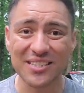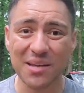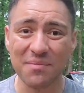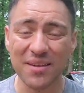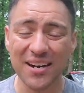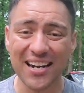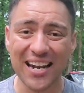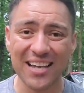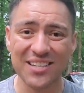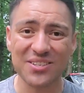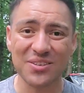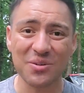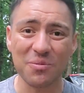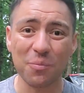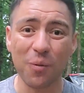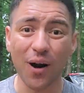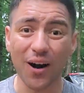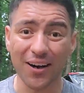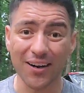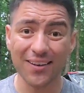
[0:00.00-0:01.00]
Yosemite National
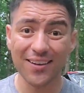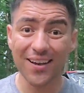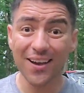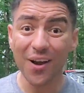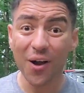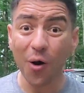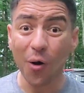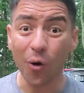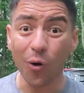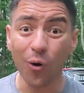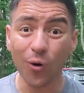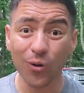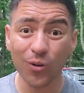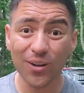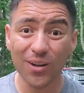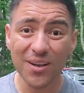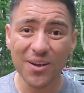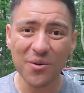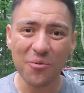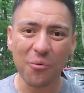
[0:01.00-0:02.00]
Park, all
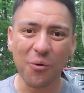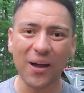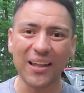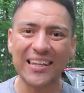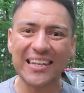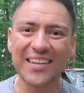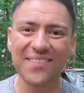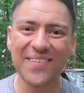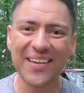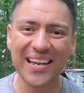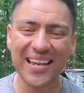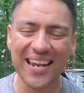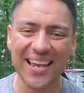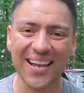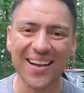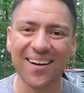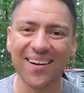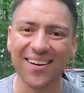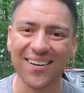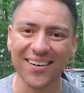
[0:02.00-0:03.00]
while living in
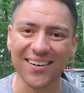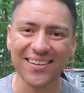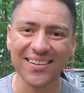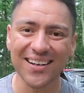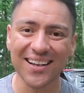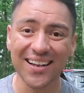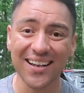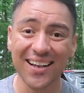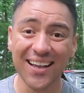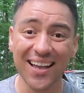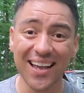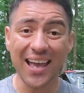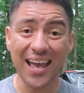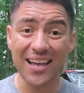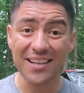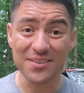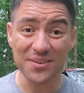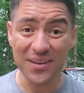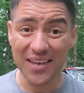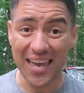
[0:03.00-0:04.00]
a car.
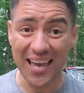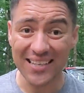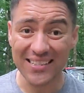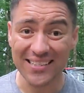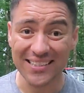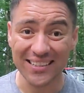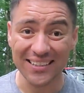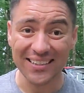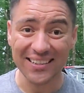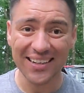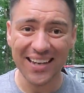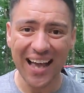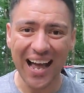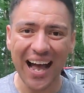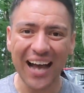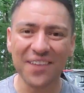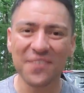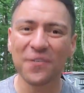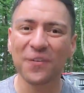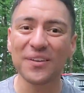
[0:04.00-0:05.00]
And you guessed it,
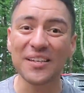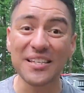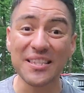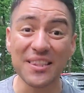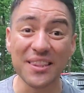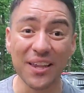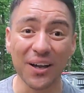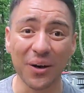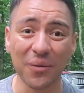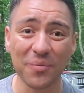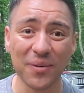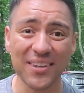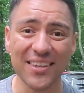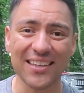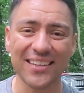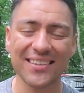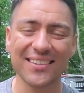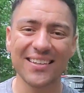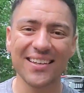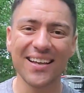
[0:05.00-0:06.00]
I fell in love with
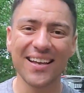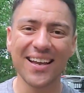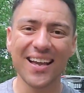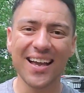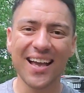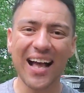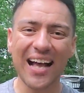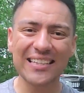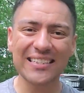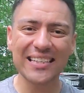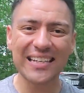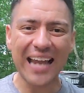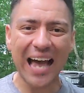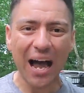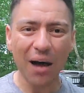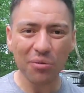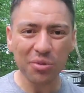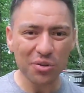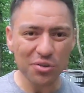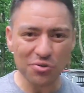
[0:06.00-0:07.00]
it. As an
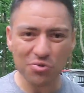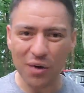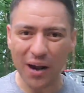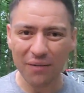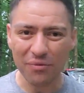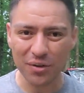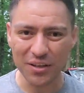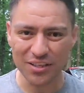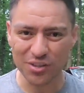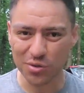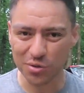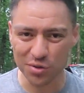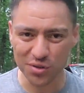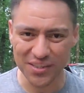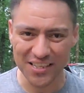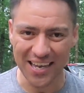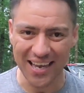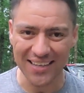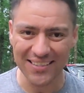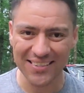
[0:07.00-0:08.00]
outdoor travel
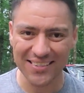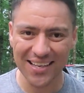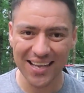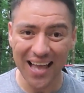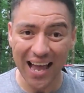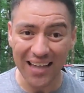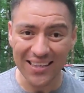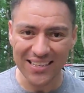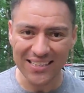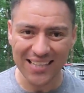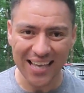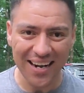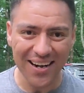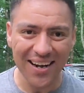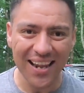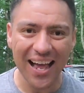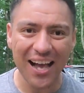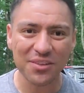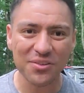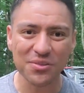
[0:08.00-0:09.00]
enthusiast, I
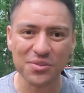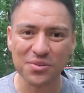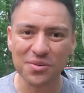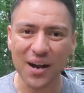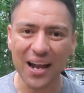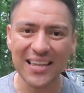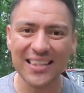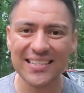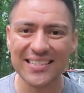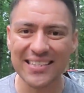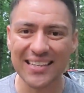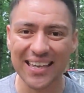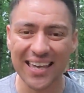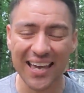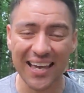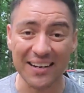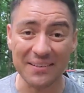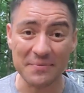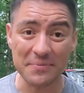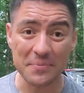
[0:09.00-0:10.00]
decided I had to try this
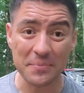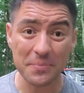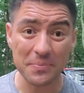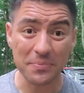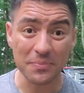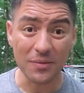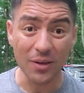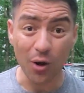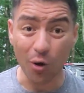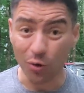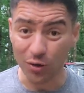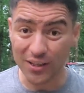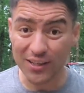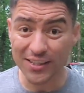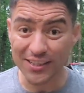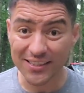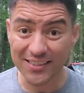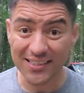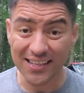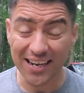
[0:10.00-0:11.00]
again, only
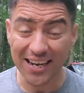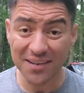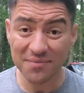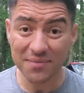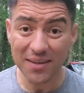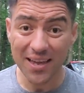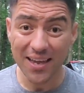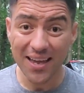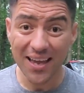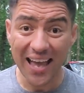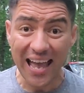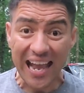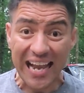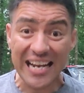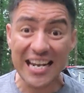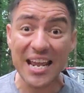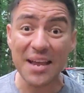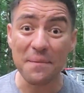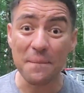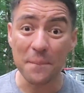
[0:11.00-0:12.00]
this time
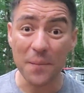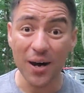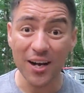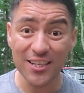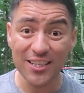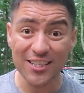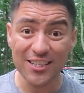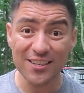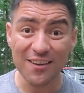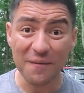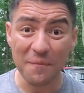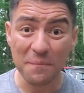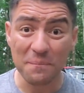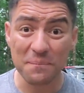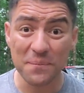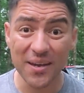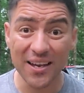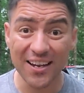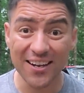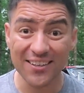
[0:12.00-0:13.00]
in a much
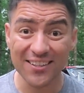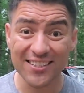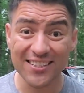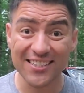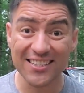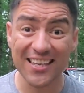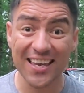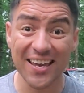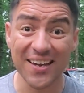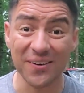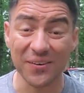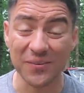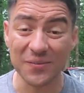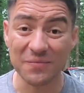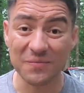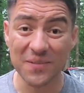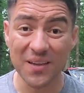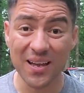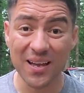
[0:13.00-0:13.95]
bigger scale.